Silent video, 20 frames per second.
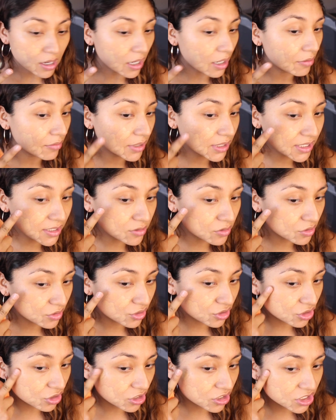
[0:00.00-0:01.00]
I wanted to
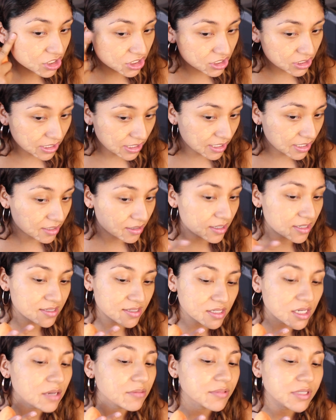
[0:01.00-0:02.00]
touch in the
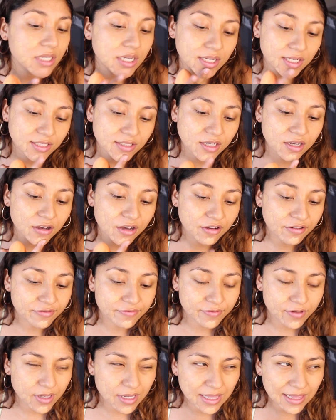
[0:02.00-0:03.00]
subject
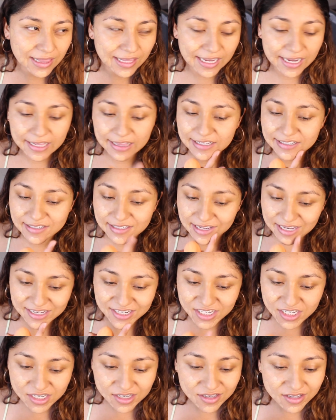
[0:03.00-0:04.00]
of
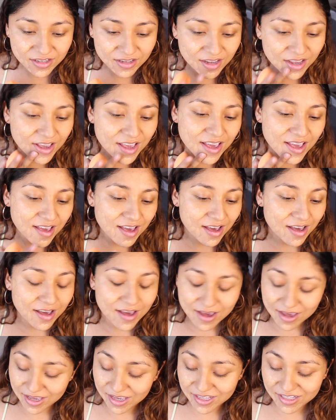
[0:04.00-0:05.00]
legalization.
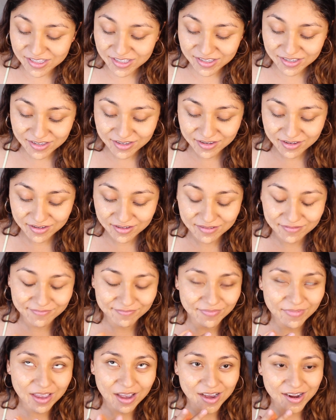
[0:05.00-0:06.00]
It's,
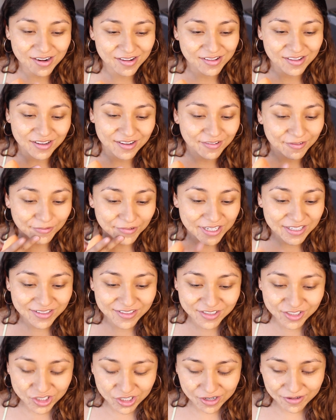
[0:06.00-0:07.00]
I don't know,
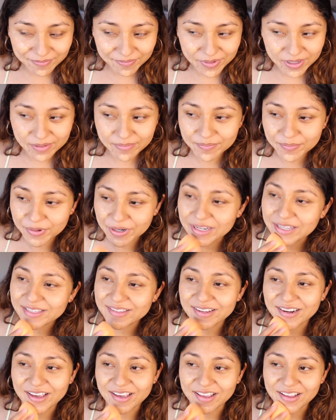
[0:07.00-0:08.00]
with Trump being
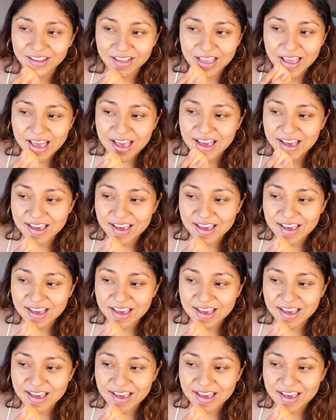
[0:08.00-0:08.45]
president,